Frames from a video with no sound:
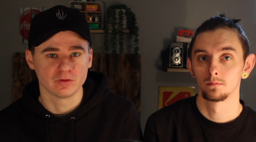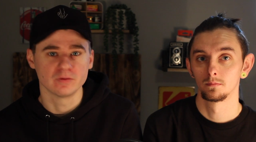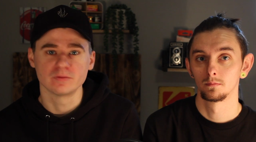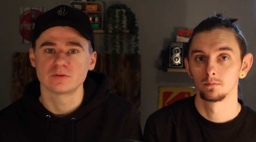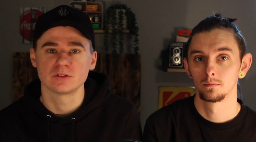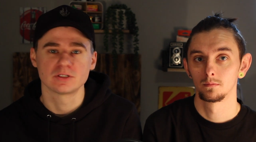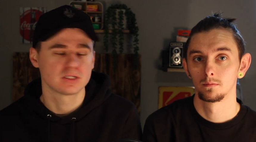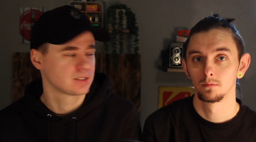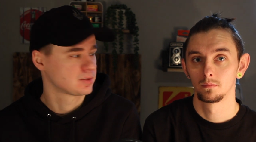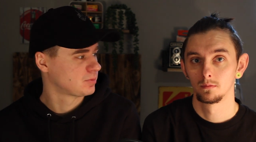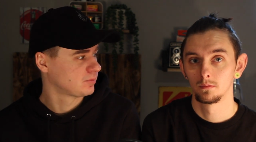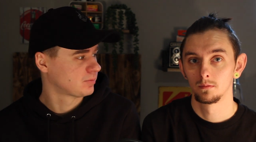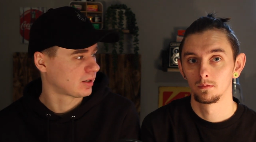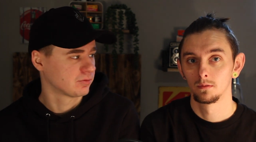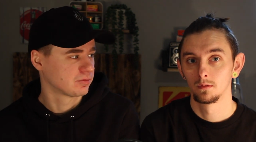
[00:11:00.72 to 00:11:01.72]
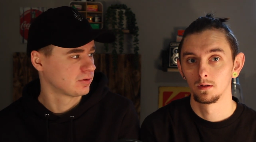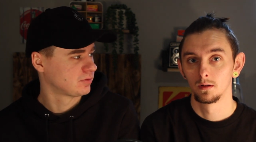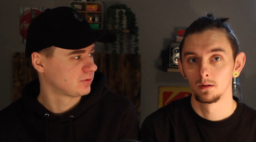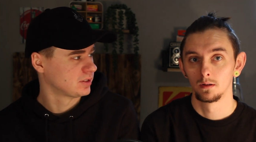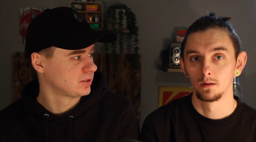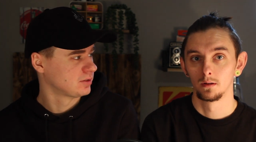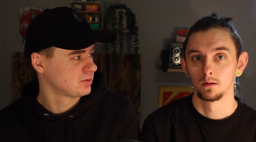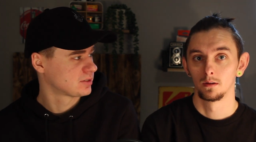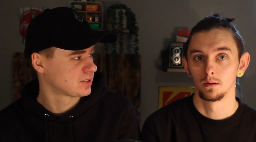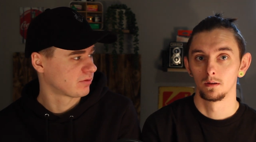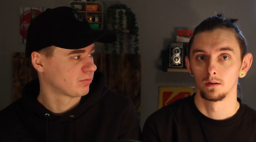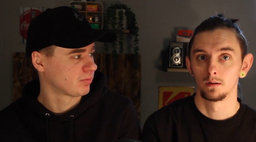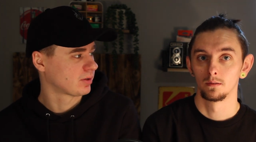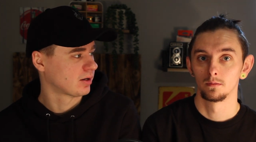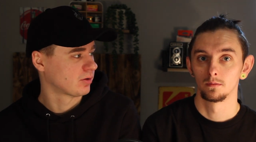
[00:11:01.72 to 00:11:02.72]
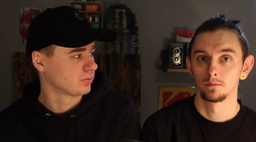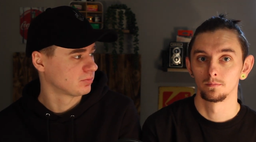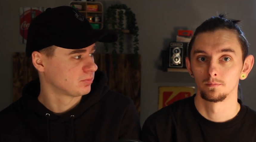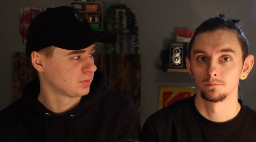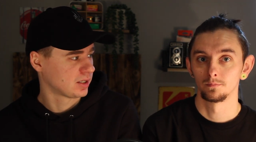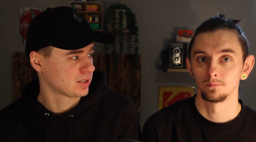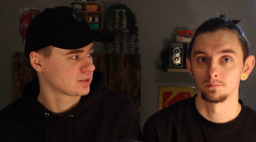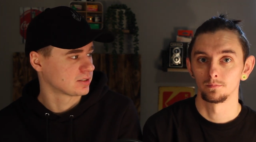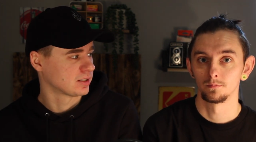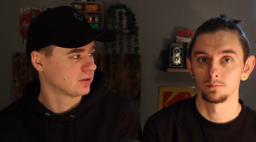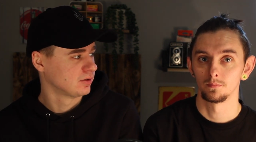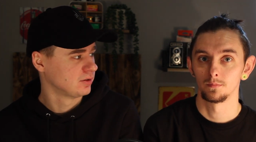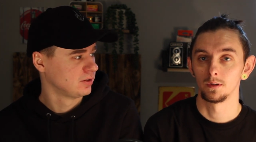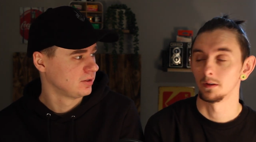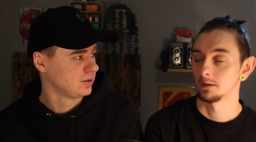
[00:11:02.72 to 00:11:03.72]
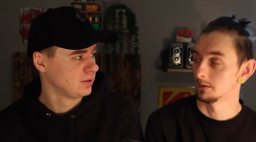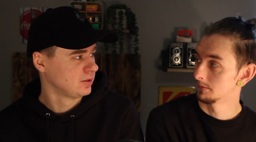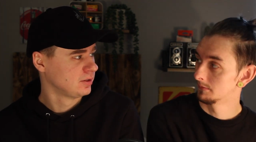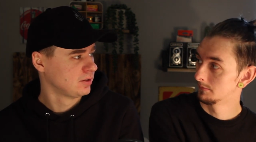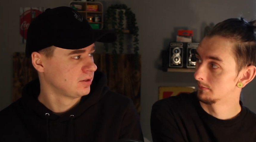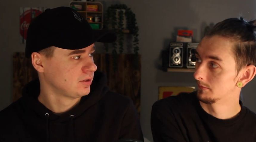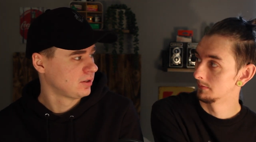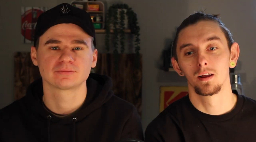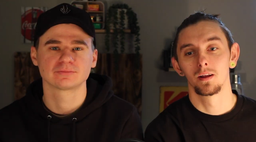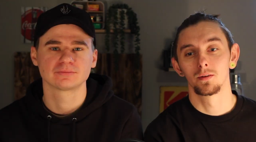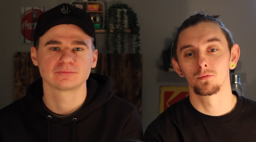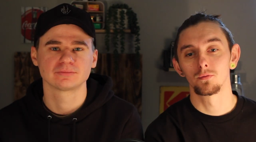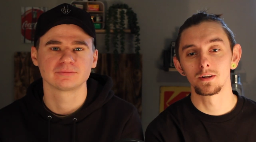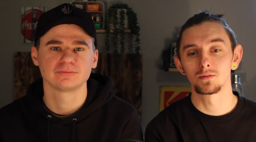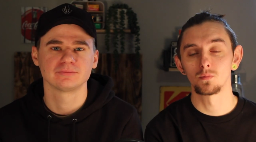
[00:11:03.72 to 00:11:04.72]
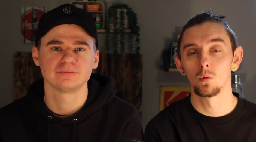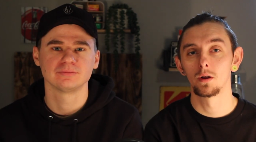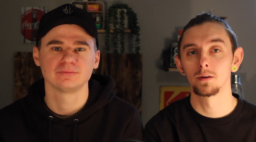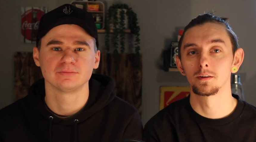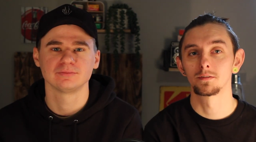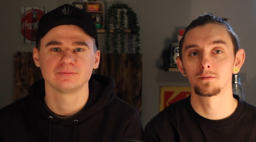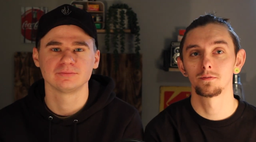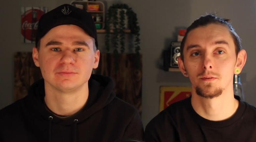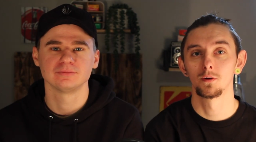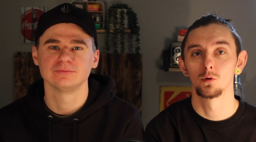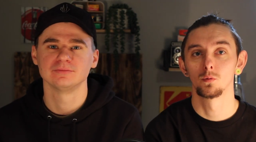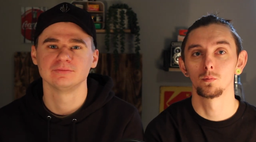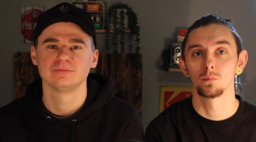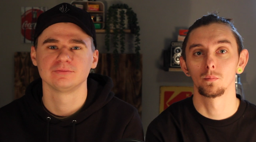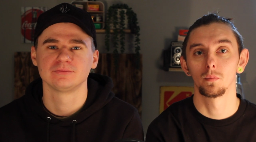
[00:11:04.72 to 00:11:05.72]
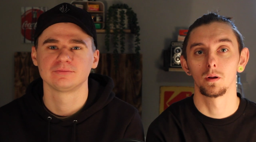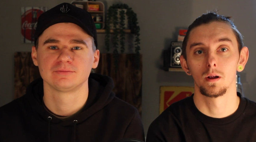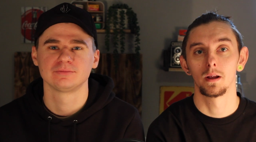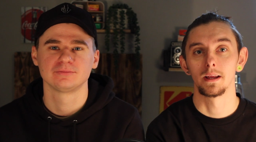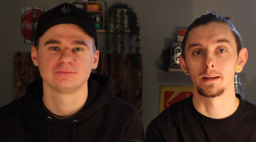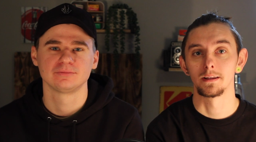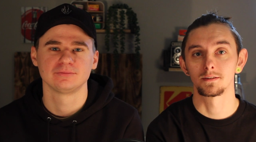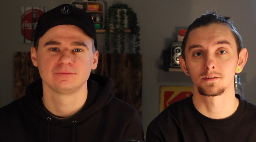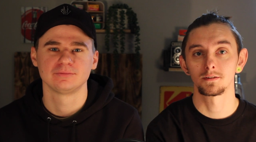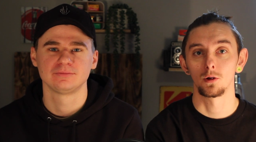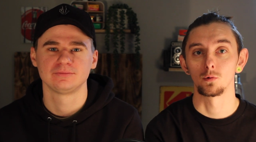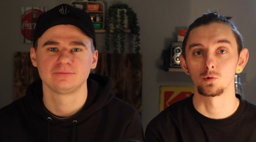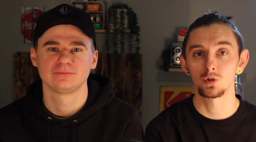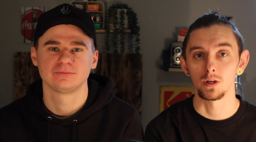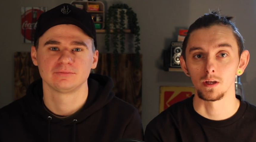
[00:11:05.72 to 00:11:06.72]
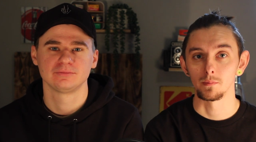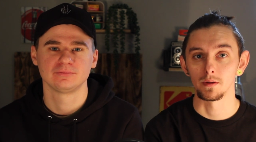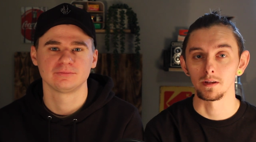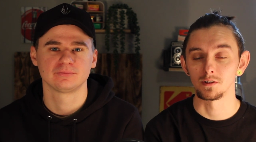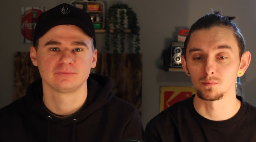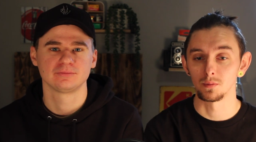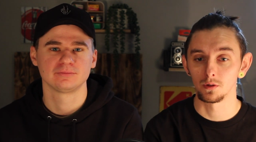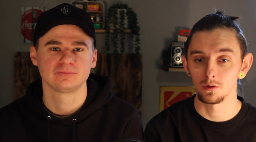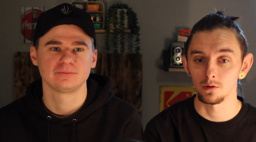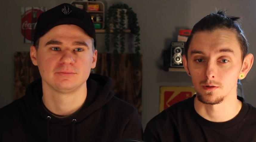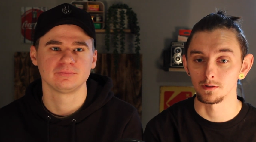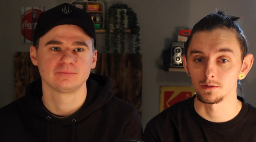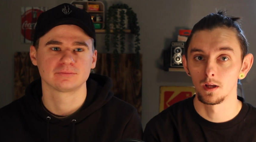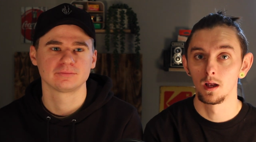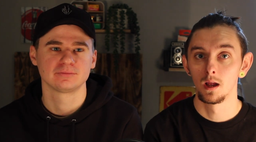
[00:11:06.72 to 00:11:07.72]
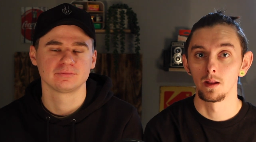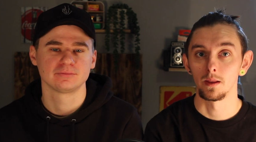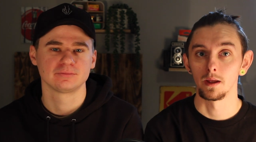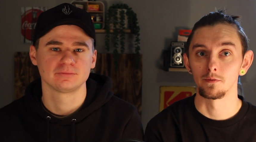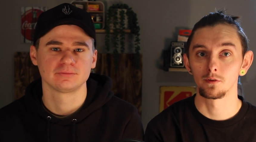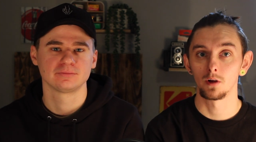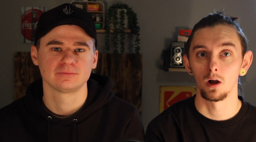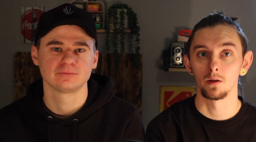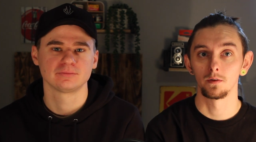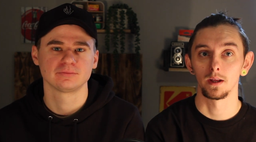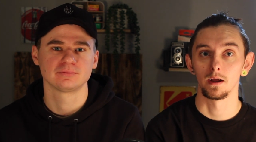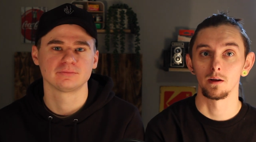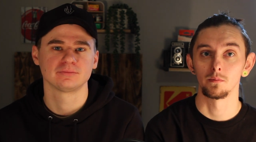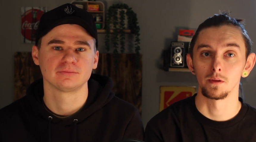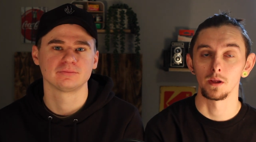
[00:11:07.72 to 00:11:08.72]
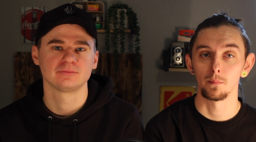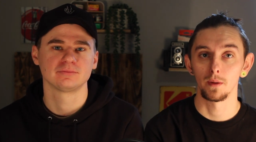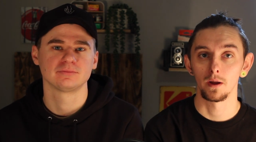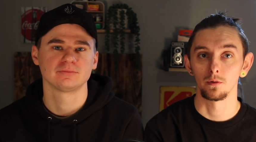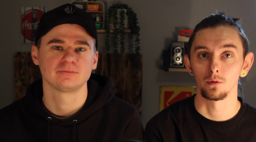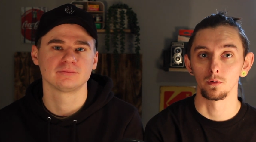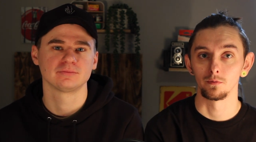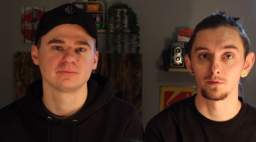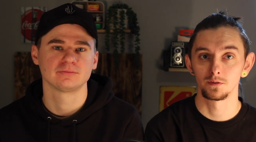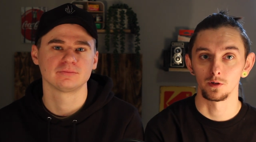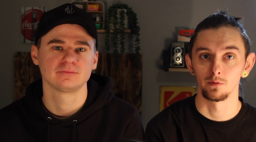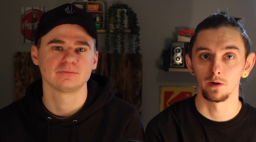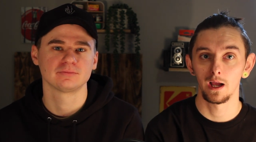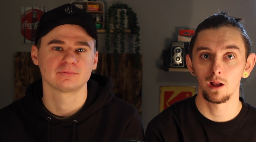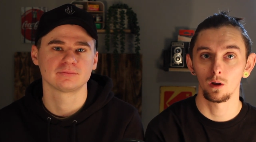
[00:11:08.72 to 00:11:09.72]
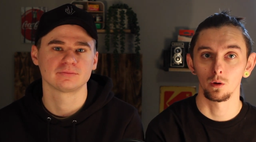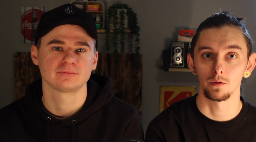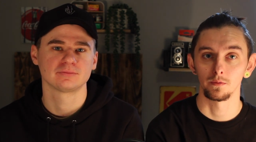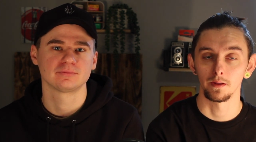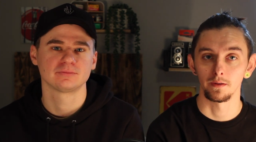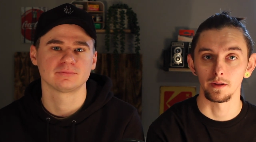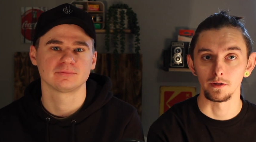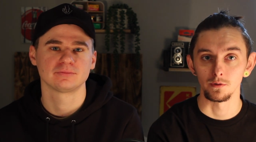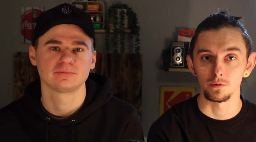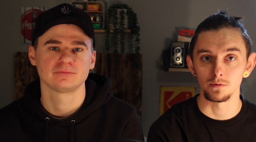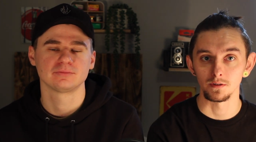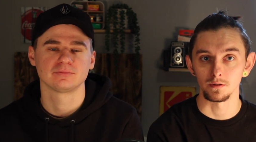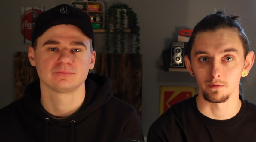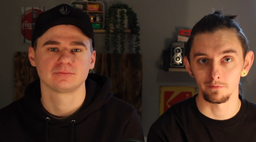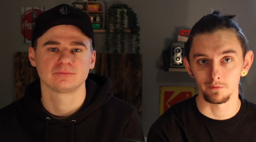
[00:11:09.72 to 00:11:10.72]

Speaker 1: films for six pound fifty, seven pound plus now. Yeah. The reason why
Speaker 2: this film is so cheap is because they've cut down the amount of silver halide that they use in the